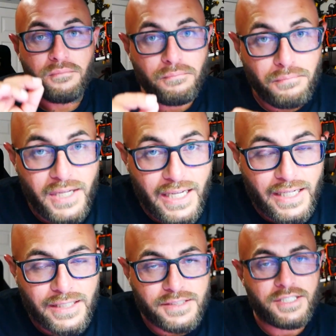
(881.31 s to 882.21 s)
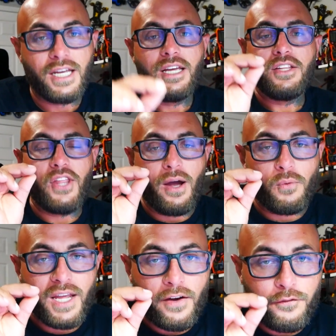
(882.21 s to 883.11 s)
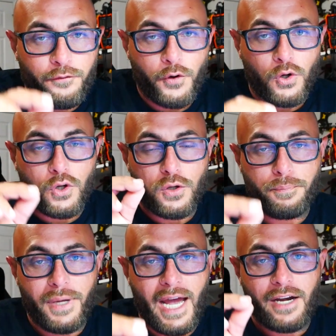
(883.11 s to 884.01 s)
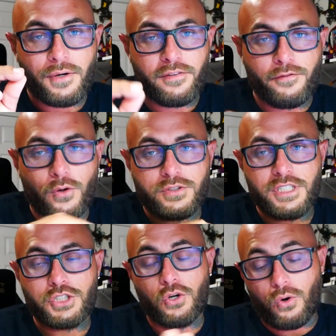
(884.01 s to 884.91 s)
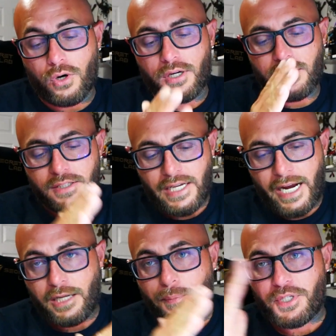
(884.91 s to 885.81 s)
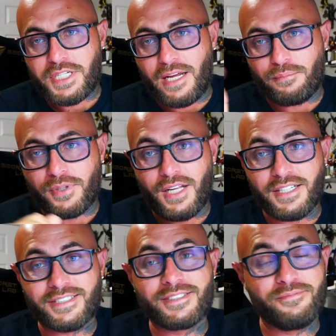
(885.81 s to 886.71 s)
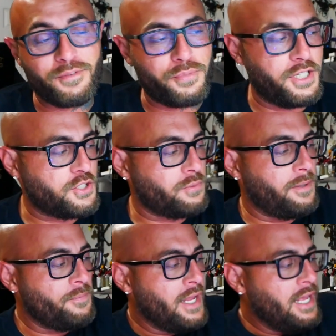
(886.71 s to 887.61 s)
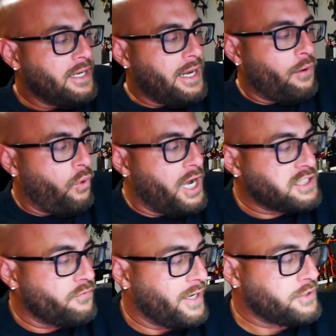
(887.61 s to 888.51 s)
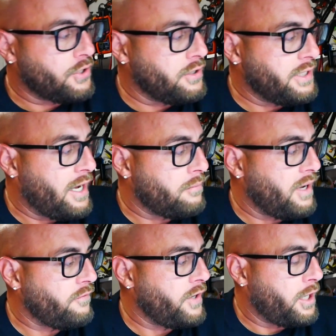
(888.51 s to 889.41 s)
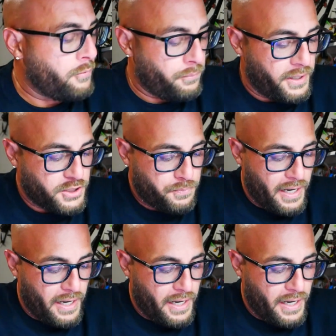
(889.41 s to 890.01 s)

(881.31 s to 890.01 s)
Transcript: means that we have full battery voltage or 90% plus pretty sweet. Now watch, if I turn down my variable bench